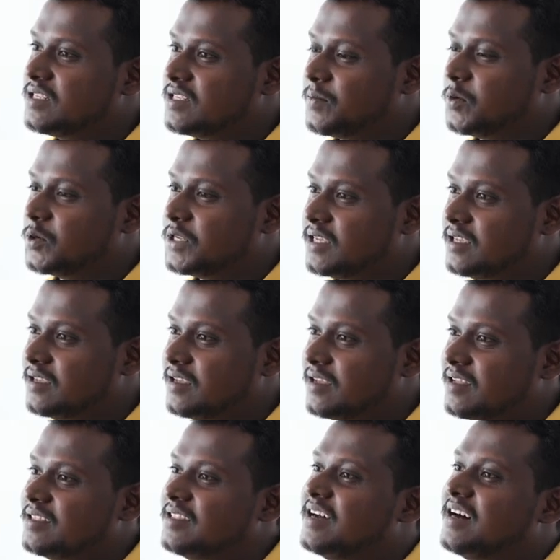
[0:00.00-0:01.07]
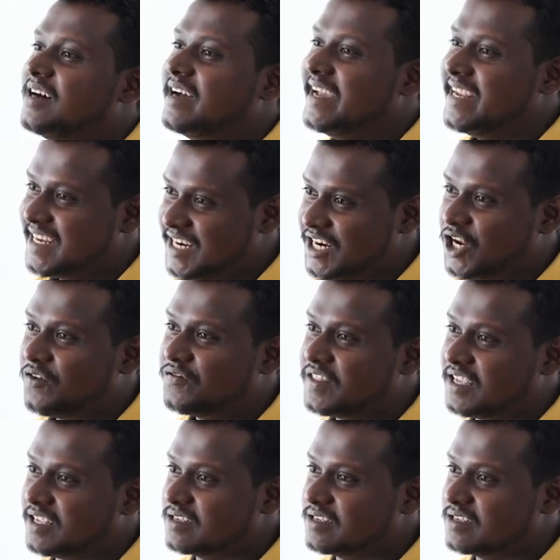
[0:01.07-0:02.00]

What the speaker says: We are supporting the Internet of